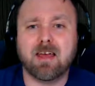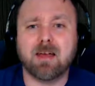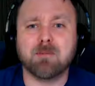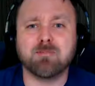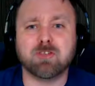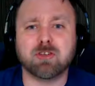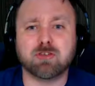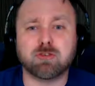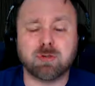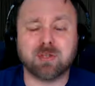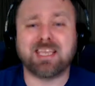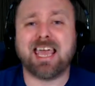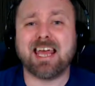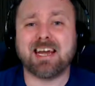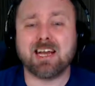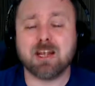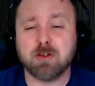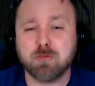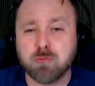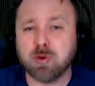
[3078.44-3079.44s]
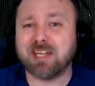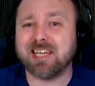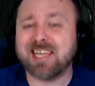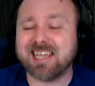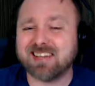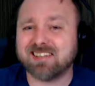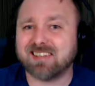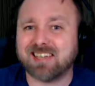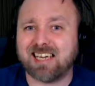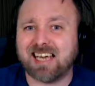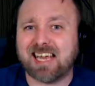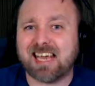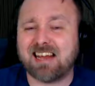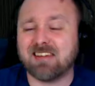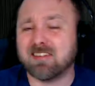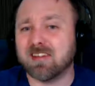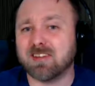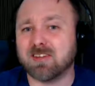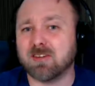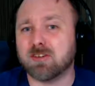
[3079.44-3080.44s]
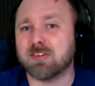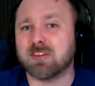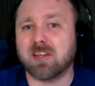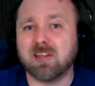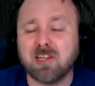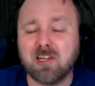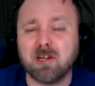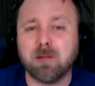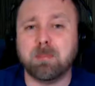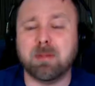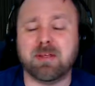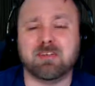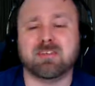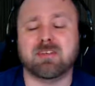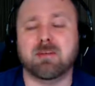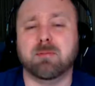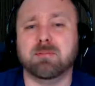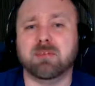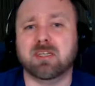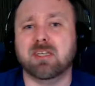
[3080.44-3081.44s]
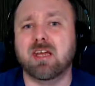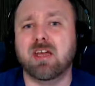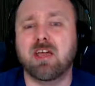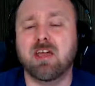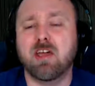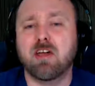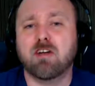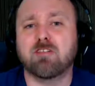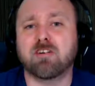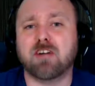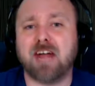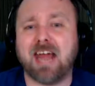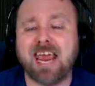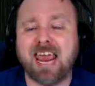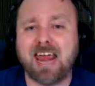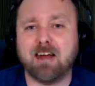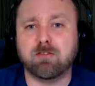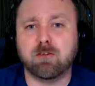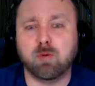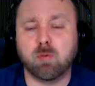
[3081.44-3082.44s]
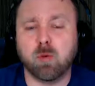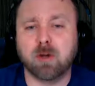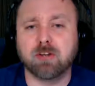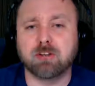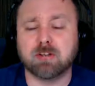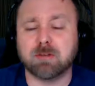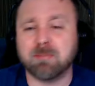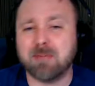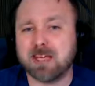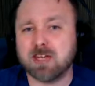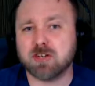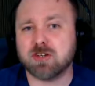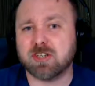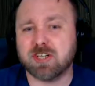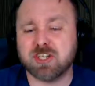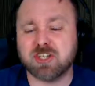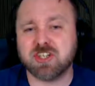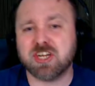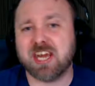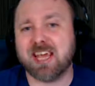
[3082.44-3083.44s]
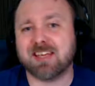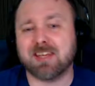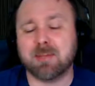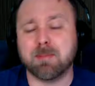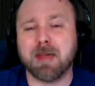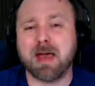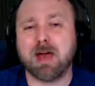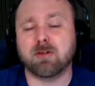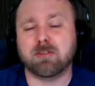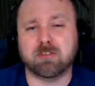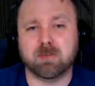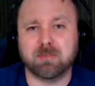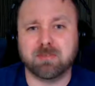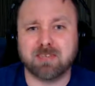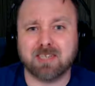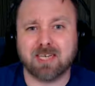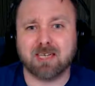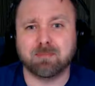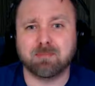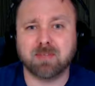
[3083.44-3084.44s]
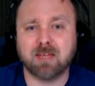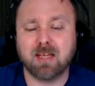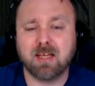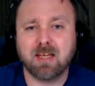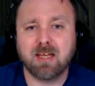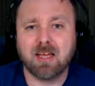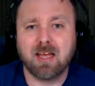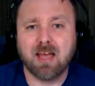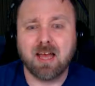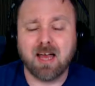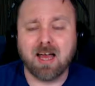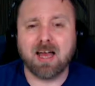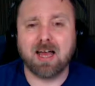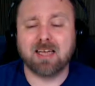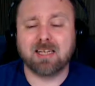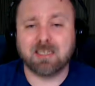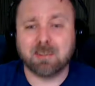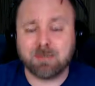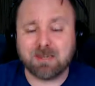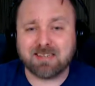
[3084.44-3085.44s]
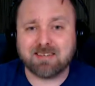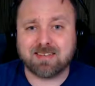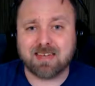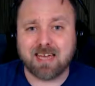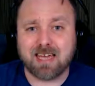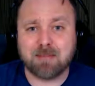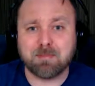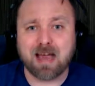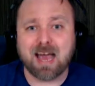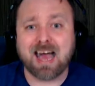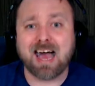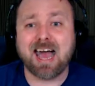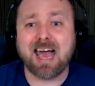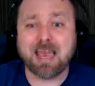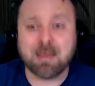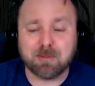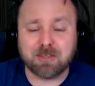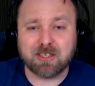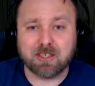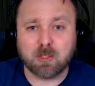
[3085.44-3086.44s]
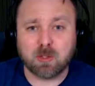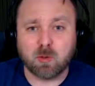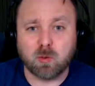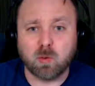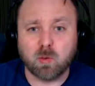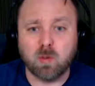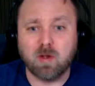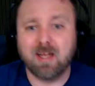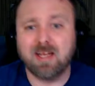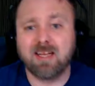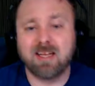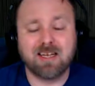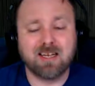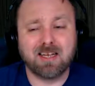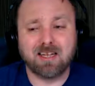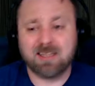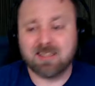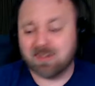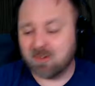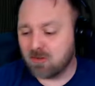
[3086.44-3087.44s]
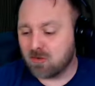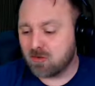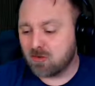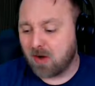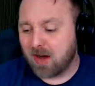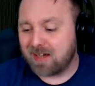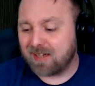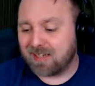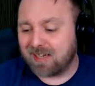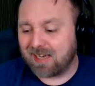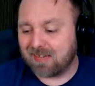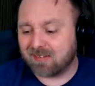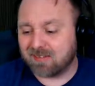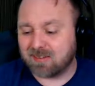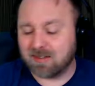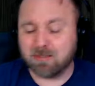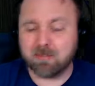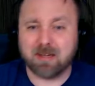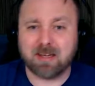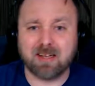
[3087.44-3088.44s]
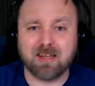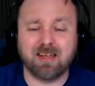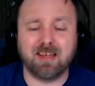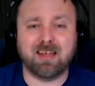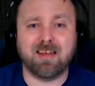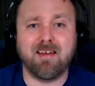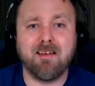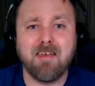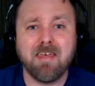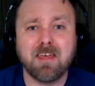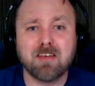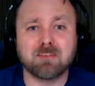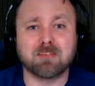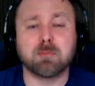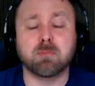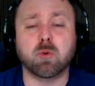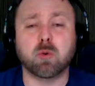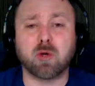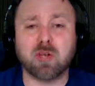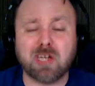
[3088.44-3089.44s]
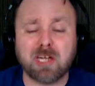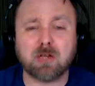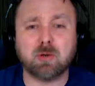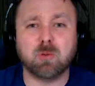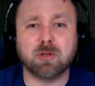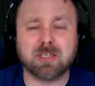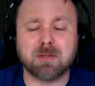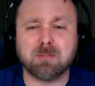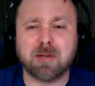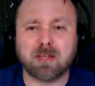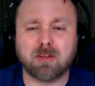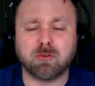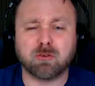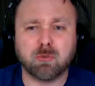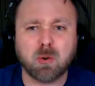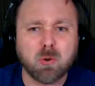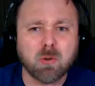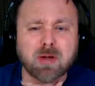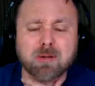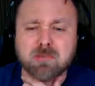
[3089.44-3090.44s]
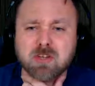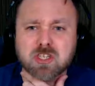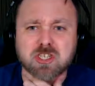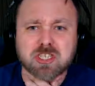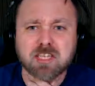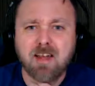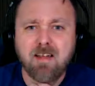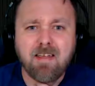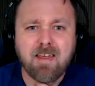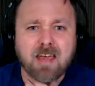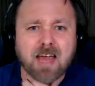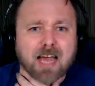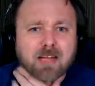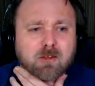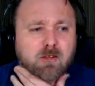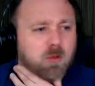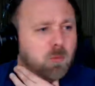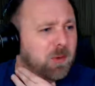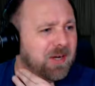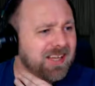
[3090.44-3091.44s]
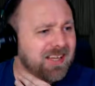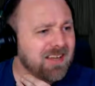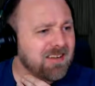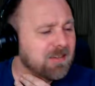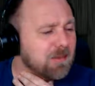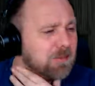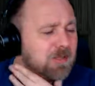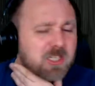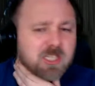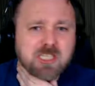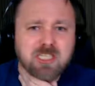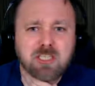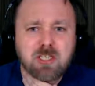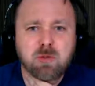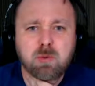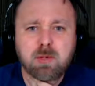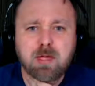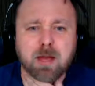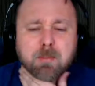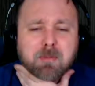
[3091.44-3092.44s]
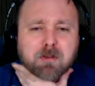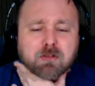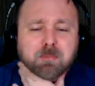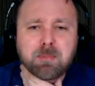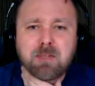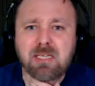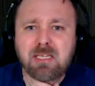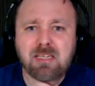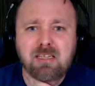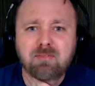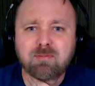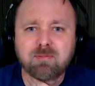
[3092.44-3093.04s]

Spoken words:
So again, it really is a case that there's a little bit of something for everyone, so make sure to check them out sometime. In the meantime, I am going to go try to get some more liquid in my throat. I don't know what it is. I'm just, you know, it must be